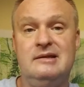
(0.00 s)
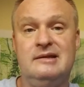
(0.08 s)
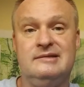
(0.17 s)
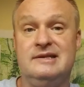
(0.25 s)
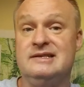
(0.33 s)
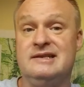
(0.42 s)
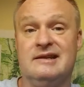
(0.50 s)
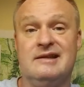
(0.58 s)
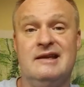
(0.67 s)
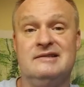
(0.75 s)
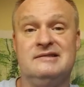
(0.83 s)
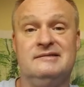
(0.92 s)
Distant
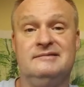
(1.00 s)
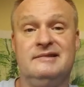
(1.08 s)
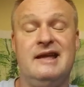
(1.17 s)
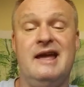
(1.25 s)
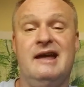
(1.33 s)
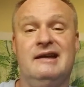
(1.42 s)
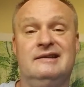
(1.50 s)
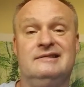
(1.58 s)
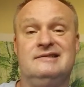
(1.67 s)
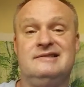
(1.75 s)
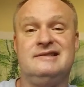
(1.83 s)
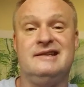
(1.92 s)
cousin. Yeah,
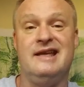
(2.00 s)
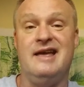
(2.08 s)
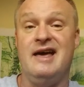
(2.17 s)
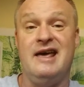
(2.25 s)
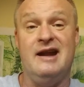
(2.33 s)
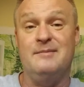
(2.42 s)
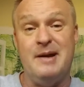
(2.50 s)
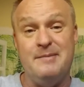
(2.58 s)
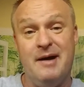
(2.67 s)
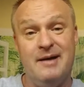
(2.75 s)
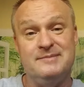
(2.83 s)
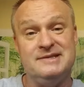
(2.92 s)
it's, and on my
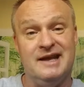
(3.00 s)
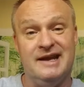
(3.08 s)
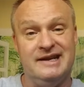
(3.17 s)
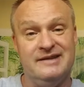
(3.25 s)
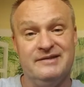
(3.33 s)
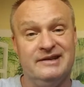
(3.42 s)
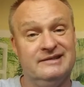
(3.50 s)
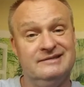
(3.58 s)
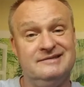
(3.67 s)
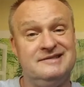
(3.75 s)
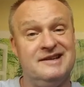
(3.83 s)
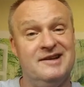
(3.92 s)
mom's side even.
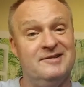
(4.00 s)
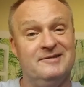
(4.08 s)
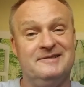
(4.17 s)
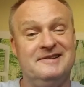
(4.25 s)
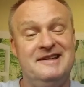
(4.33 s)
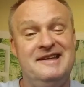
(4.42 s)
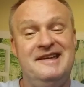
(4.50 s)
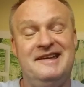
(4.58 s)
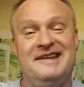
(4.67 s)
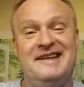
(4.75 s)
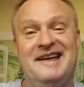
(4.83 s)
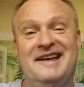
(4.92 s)
So,
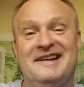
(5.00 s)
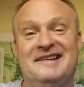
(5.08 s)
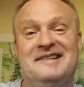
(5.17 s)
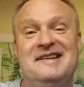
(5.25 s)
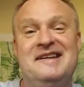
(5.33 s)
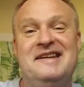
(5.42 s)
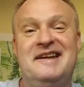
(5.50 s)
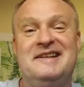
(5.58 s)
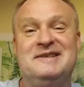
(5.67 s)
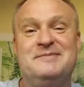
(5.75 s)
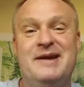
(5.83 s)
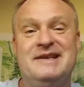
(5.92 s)
yeah,
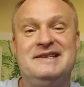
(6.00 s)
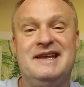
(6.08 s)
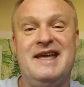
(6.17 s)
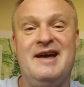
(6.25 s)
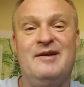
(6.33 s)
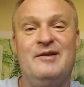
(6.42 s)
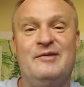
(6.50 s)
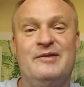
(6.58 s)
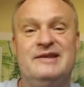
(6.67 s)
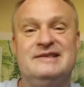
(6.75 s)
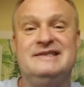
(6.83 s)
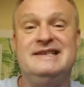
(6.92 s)
it's amazing how
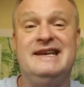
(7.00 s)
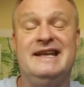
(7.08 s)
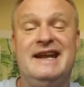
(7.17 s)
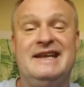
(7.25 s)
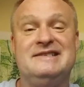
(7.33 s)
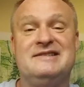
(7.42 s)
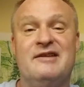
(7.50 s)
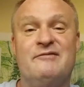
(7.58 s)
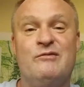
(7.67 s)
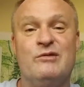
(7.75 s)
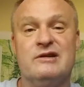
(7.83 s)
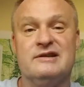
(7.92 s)
this DNA
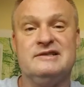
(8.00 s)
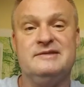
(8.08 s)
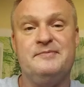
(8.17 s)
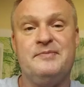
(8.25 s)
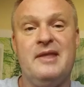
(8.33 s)
stuff works.